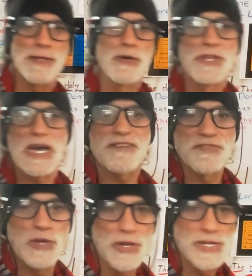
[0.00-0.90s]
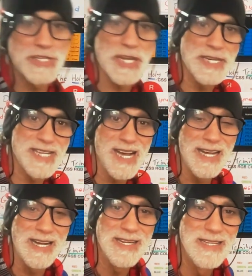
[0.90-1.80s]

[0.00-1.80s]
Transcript: All they haven't got is a guitar.